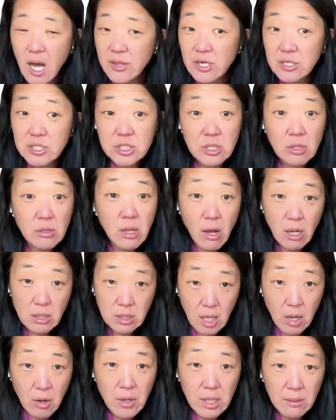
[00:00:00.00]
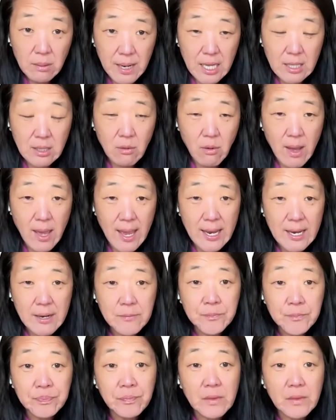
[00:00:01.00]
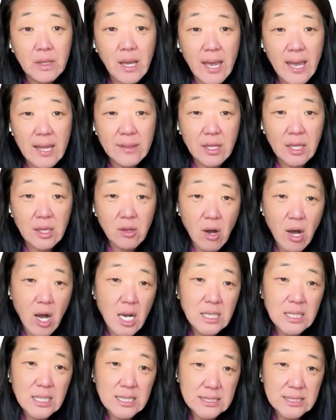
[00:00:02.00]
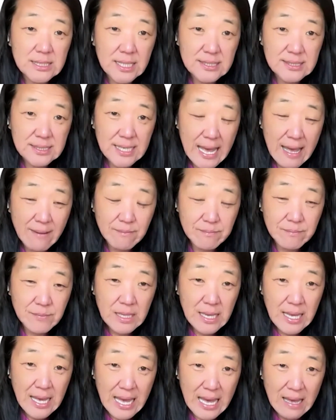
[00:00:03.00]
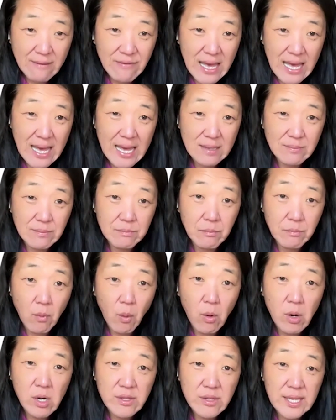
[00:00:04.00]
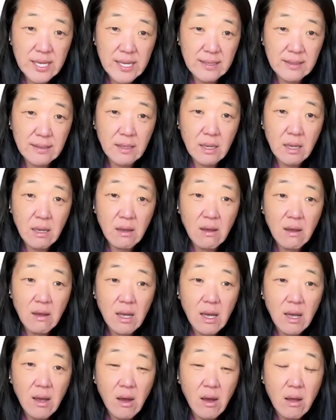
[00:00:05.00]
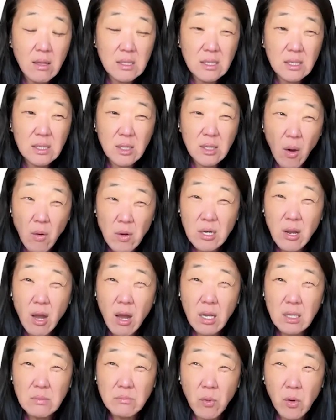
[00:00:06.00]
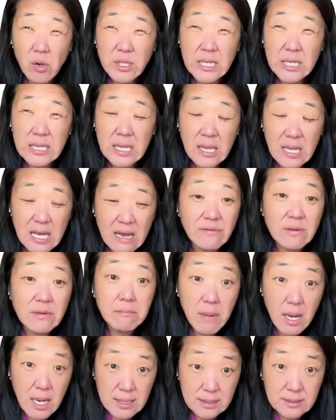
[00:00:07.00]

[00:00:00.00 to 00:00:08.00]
They're still ongoing, by the way, and the longest has have had more than going on more than 11